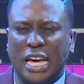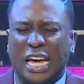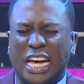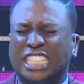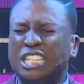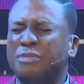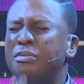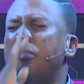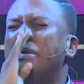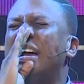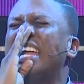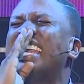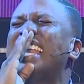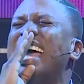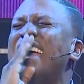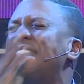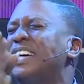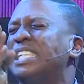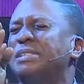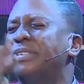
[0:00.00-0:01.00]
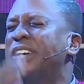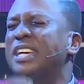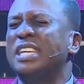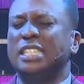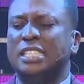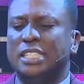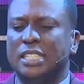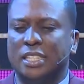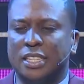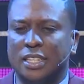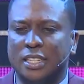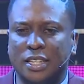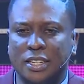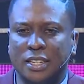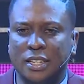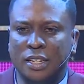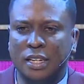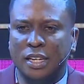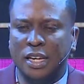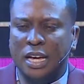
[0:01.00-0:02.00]
He said, but my life is very easy.
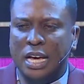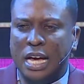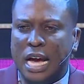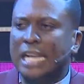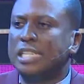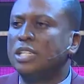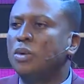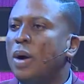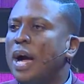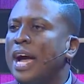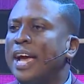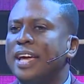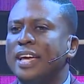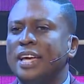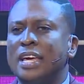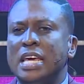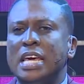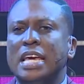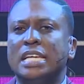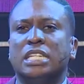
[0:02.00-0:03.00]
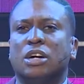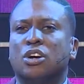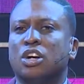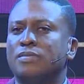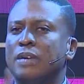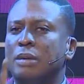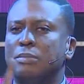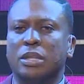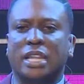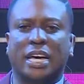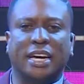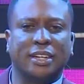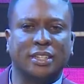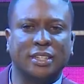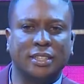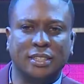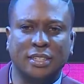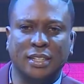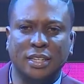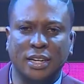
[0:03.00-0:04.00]
I said, why? He said, because my mother.
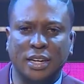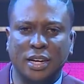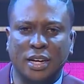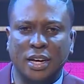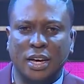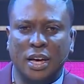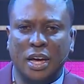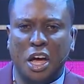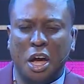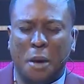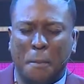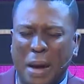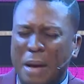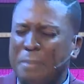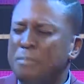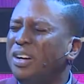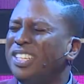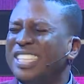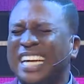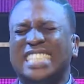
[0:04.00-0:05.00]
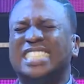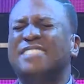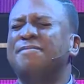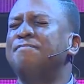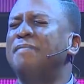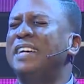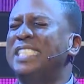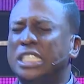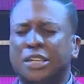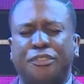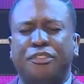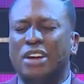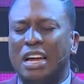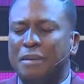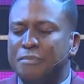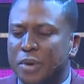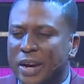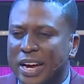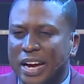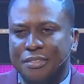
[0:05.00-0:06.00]
My mother is merciful
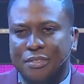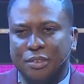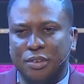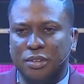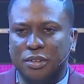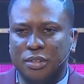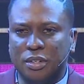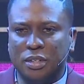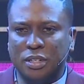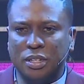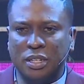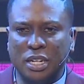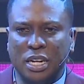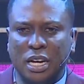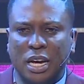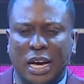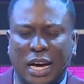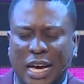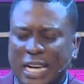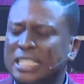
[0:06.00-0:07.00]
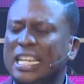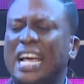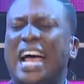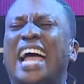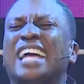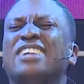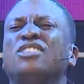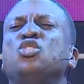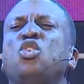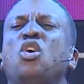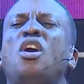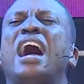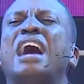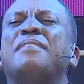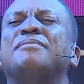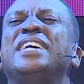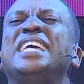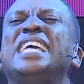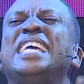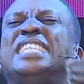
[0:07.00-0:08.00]
and prayerful. He said, I know
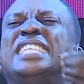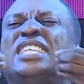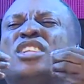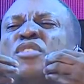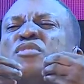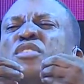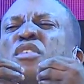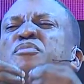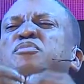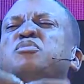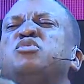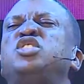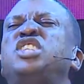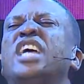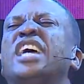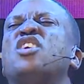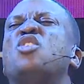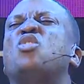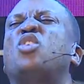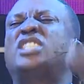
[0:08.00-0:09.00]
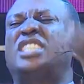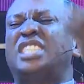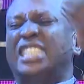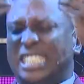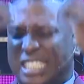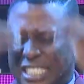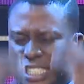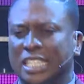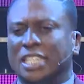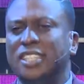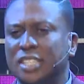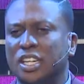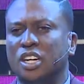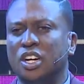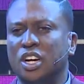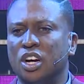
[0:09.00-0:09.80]
I'm eating of the generosity